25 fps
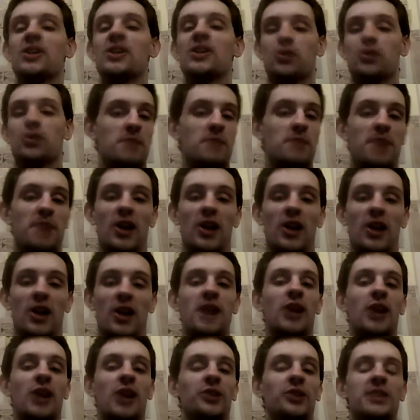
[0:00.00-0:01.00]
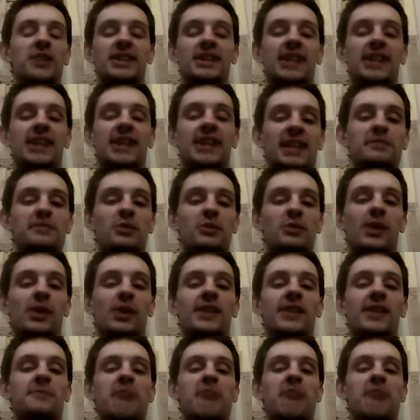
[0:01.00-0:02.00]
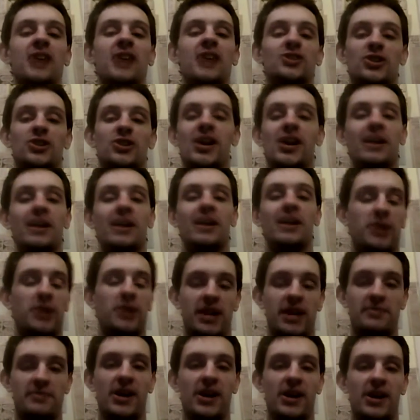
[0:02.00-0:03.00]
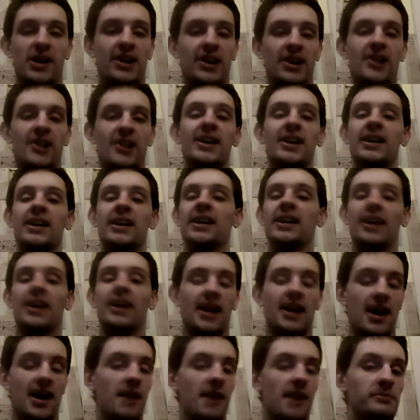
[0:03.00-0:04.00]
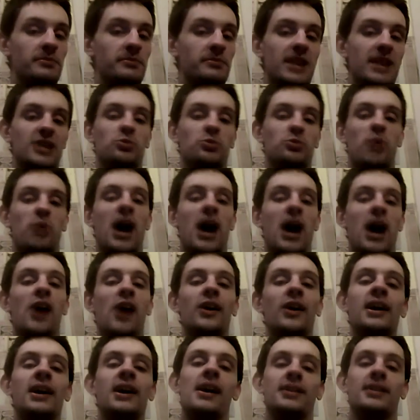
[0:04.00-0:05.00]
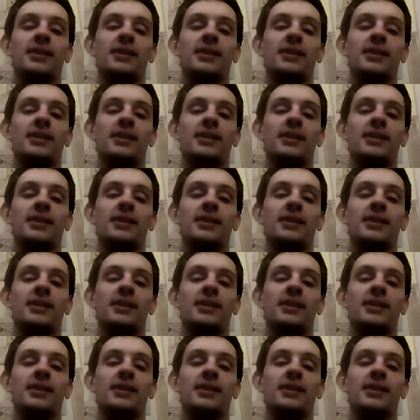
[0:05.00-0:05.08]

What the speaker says: Troy Polamalu, he's going to be one of the best. You got to put him on there as well.